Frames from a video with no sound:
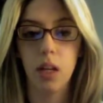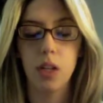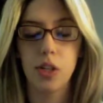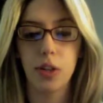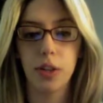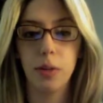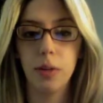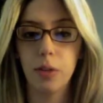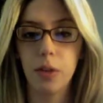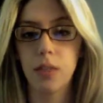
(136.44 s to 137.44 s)
During the
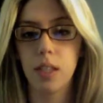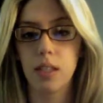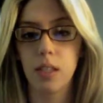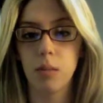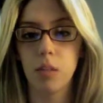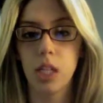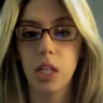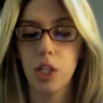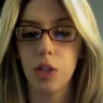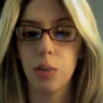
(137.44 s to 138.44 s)
review of systems,
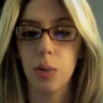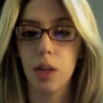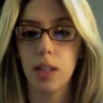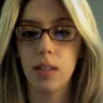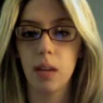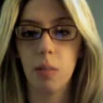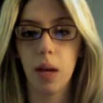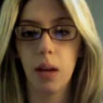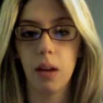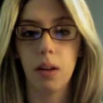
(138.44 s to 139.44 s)
she reported some
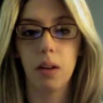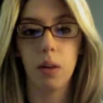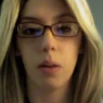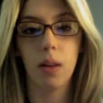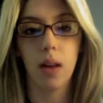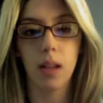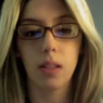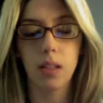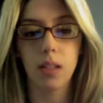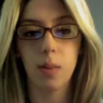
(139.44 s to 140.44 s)
pain in her lower
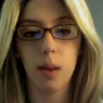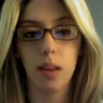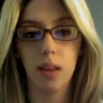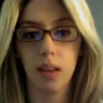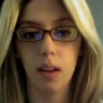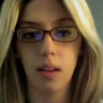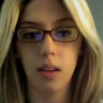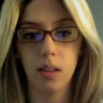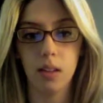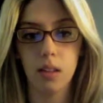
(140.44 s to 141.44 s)
legs and swelling at the
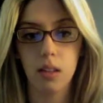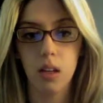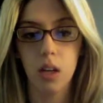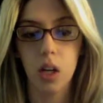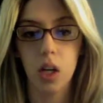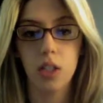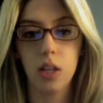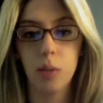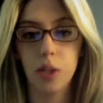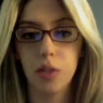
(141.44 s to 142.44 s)
ankles. Her
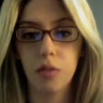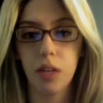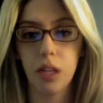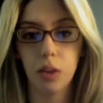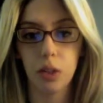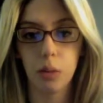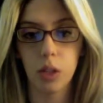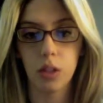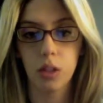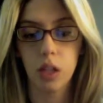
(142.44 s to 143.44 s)
temperature felt
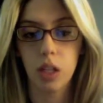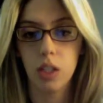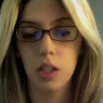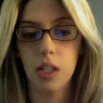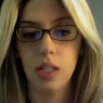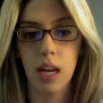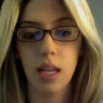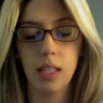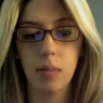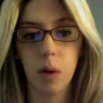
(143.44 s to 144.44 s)
normal. She does
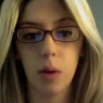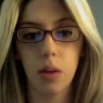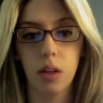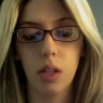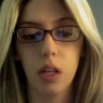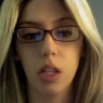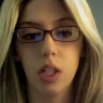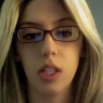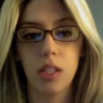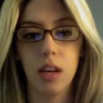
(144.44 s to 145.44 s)
not smoke.
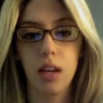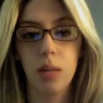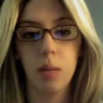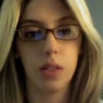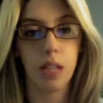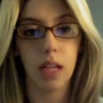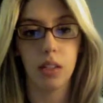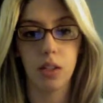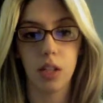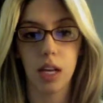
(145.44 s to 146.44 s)
She is unable to
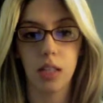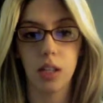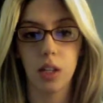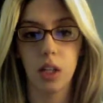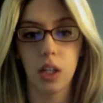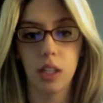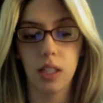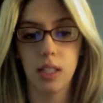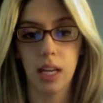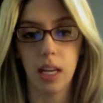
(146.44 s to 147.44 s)
exercise in her current
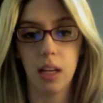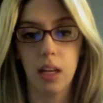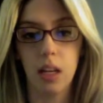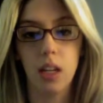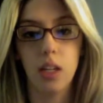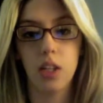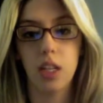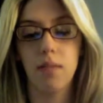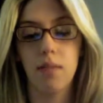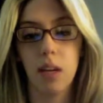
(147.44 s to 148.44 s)
state. She
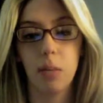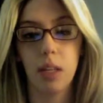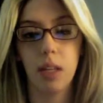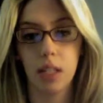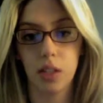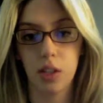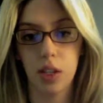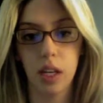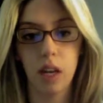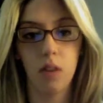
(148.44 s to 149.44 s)
has family
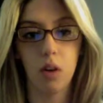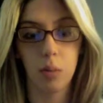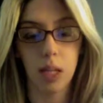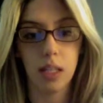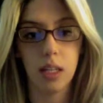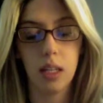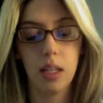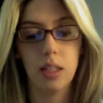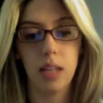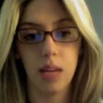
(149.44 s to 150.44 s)
history of obesity,
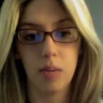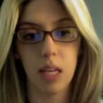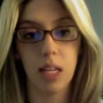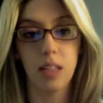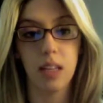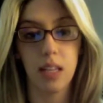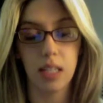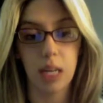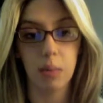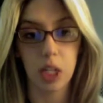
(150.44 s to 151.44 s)
diabetes, and
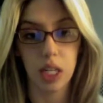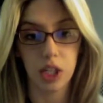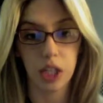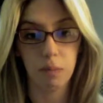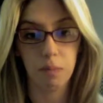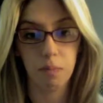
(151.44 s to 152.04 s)
hypertension.